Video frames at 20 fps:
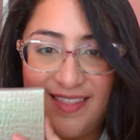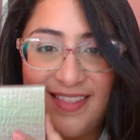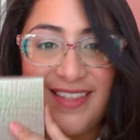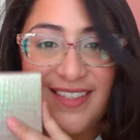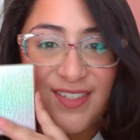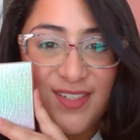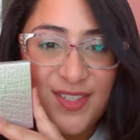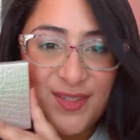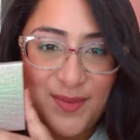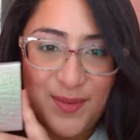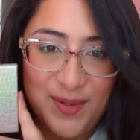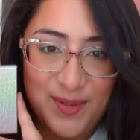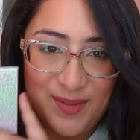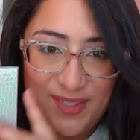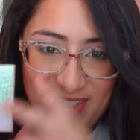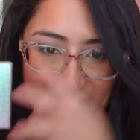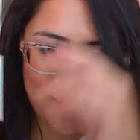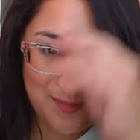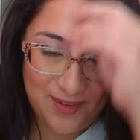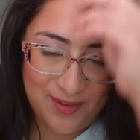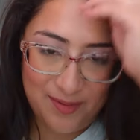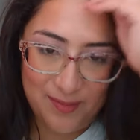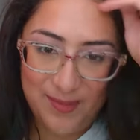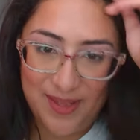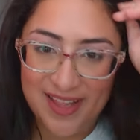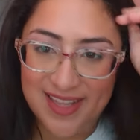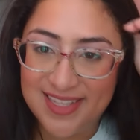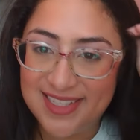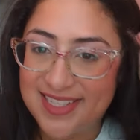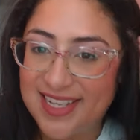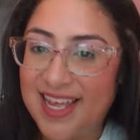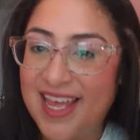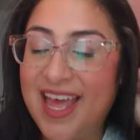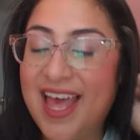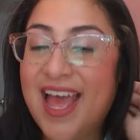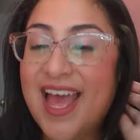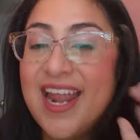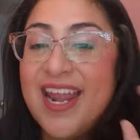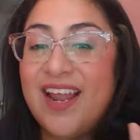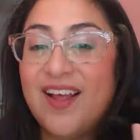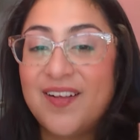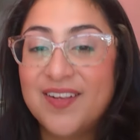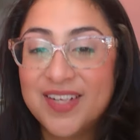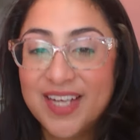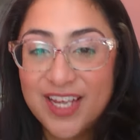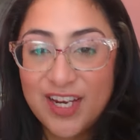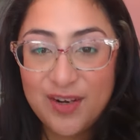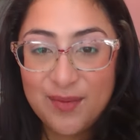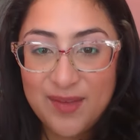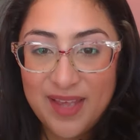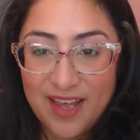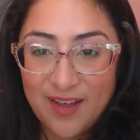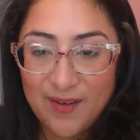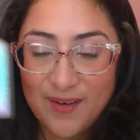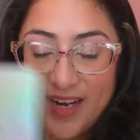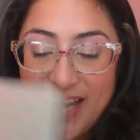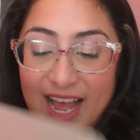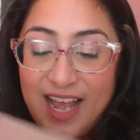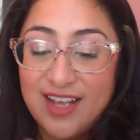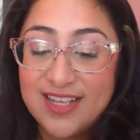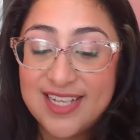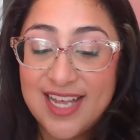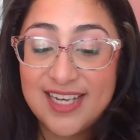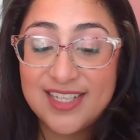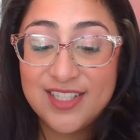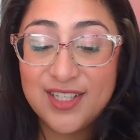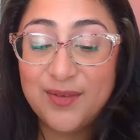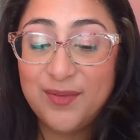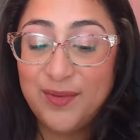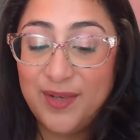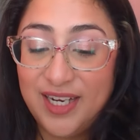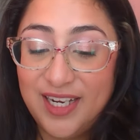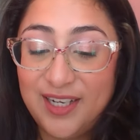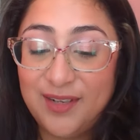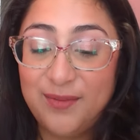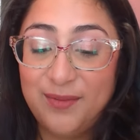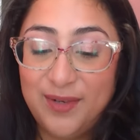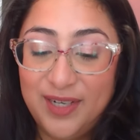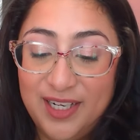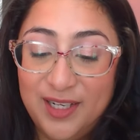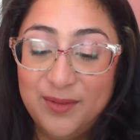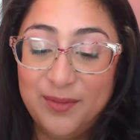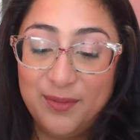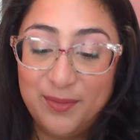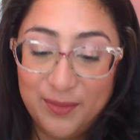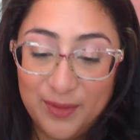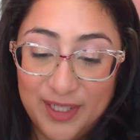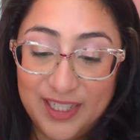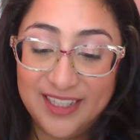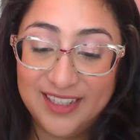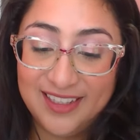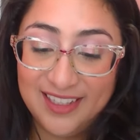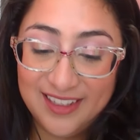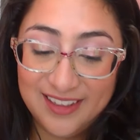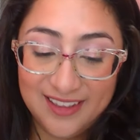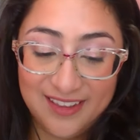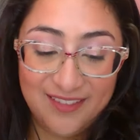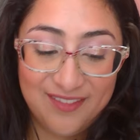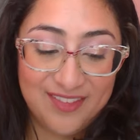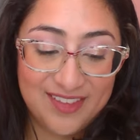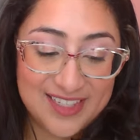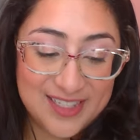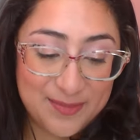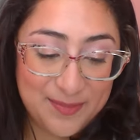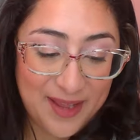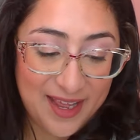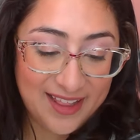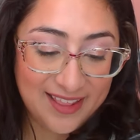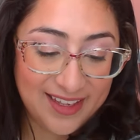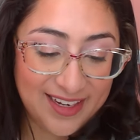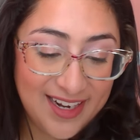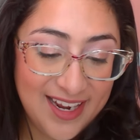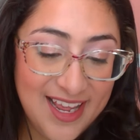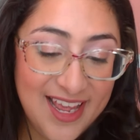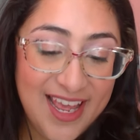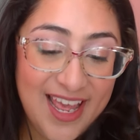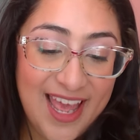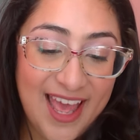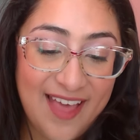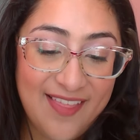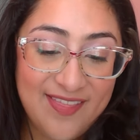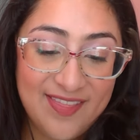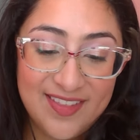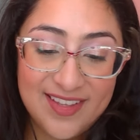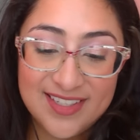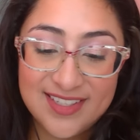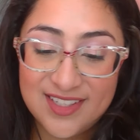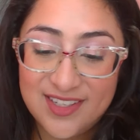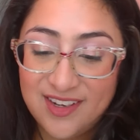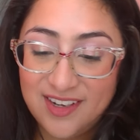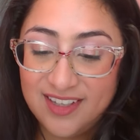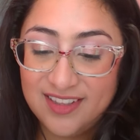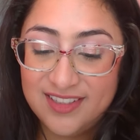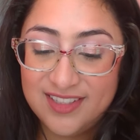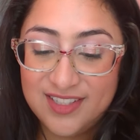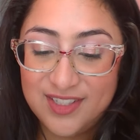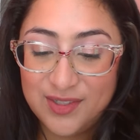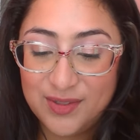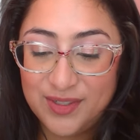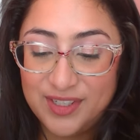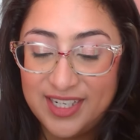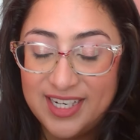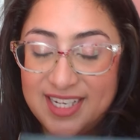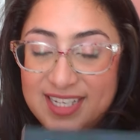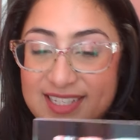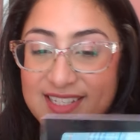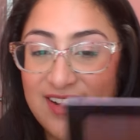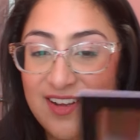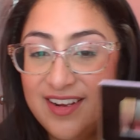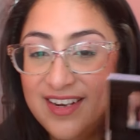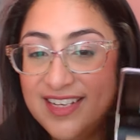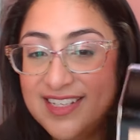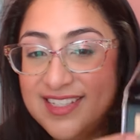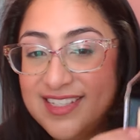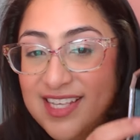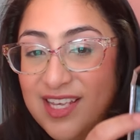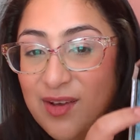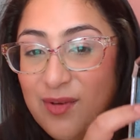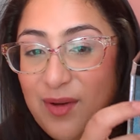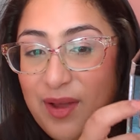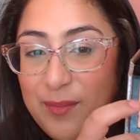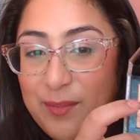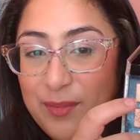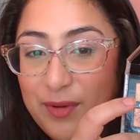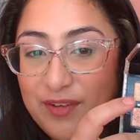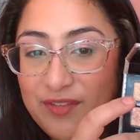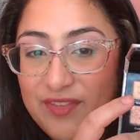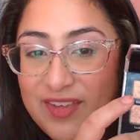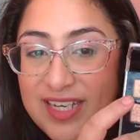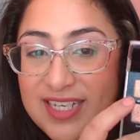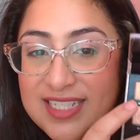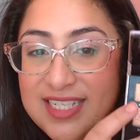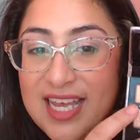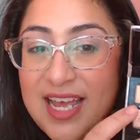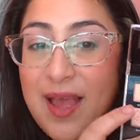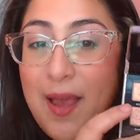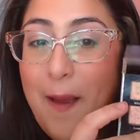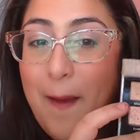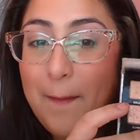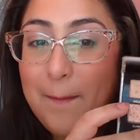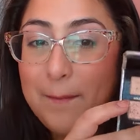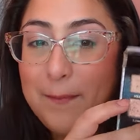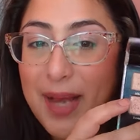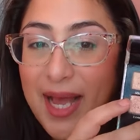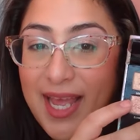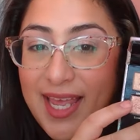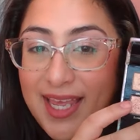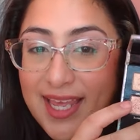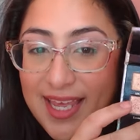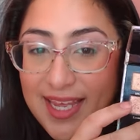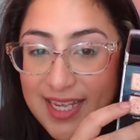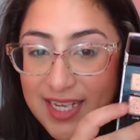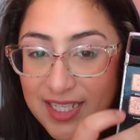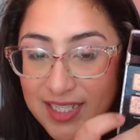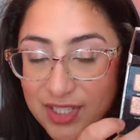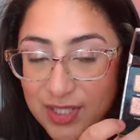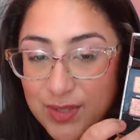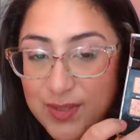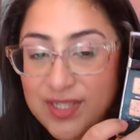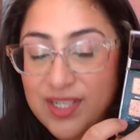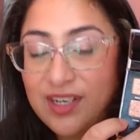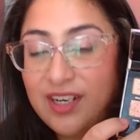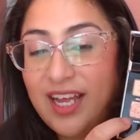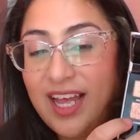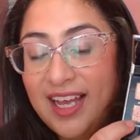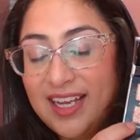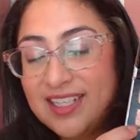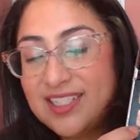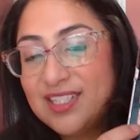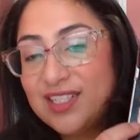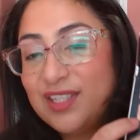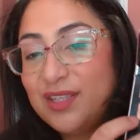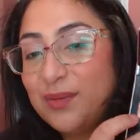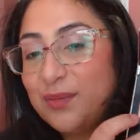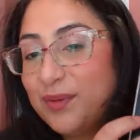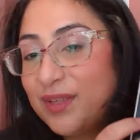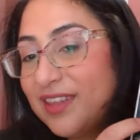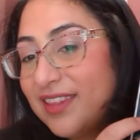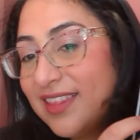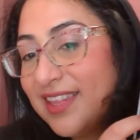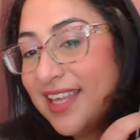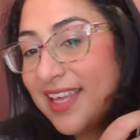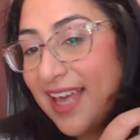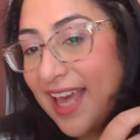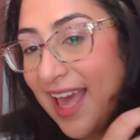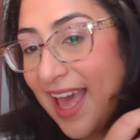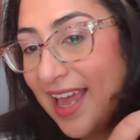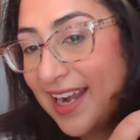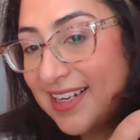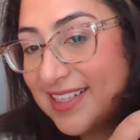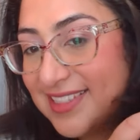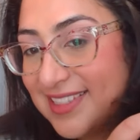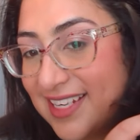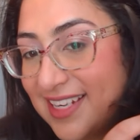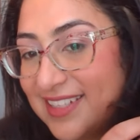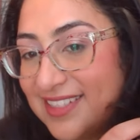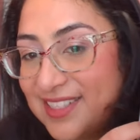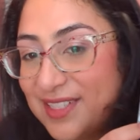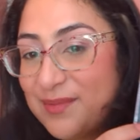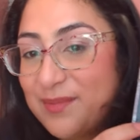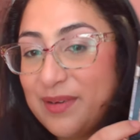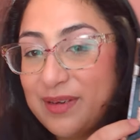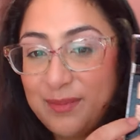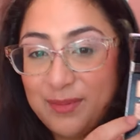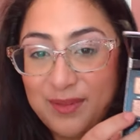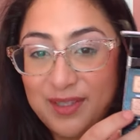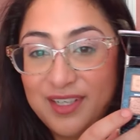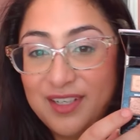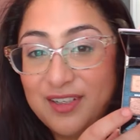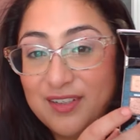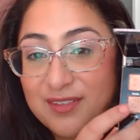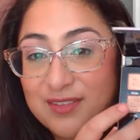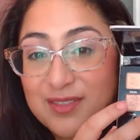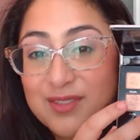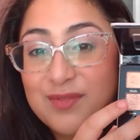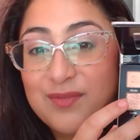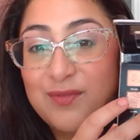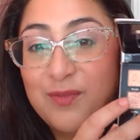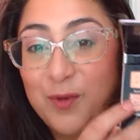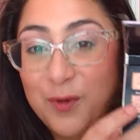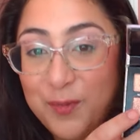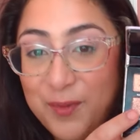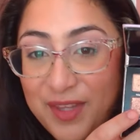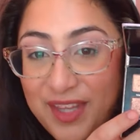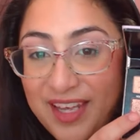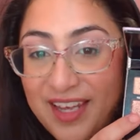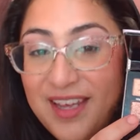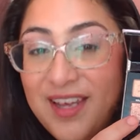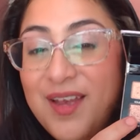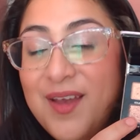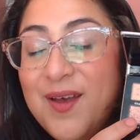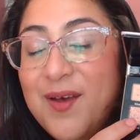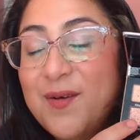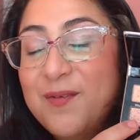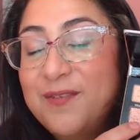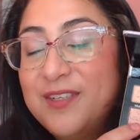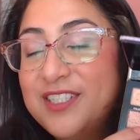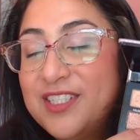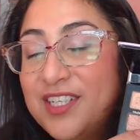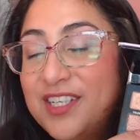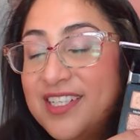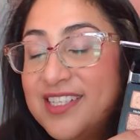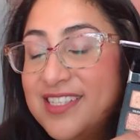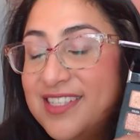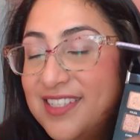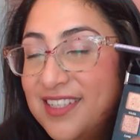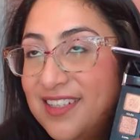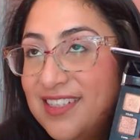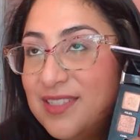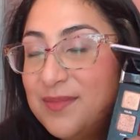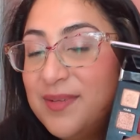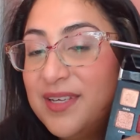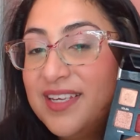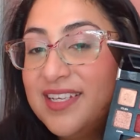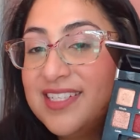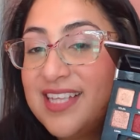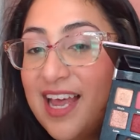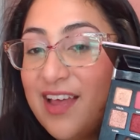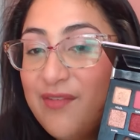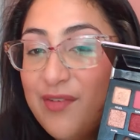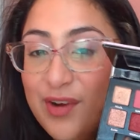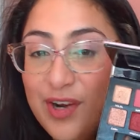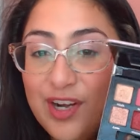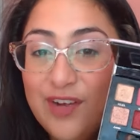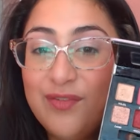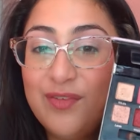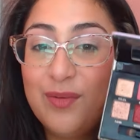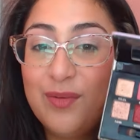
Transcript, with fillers: This is two of my top favorite palettes. Now, hear me out, because I actually really, really, really love this palette, and this color story is honestly quite perfect. My issues are actually with the Anastasia Beverly Hills formula, which concerns me because I've heard